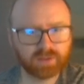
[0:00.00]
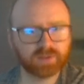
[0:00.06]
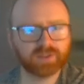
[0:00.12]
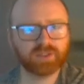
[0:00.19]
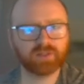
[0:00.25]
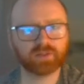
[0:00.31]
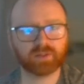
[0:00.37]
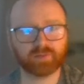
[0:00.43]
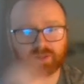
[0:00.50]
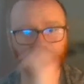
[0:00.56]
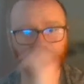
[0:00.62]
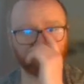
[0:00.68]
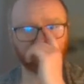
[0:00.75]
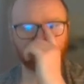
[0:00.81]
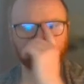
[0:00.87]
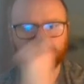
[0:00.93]
Still keep an eye
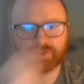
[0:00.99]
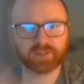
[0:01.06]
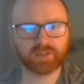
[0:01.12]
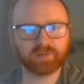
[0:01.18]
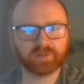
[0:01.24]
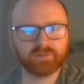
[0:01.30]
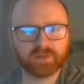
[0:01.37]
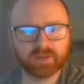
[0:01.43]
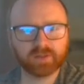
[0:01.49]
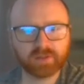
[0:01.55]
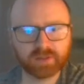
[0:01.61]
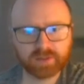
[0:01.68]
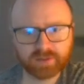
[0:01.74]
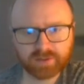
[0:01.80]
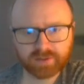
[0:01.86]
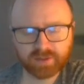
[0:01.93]
on d5,
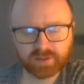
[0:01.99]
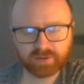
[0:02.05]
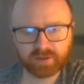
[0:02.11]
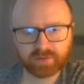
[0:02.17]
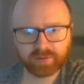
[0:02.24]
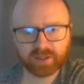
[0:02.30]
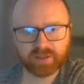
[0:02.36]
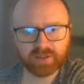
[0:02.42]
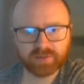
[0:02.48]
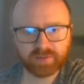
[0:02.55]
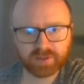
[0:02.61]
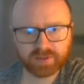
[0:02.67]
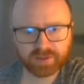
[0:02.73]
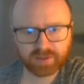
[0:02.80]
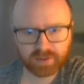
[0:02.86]
still keep an eye on these pieces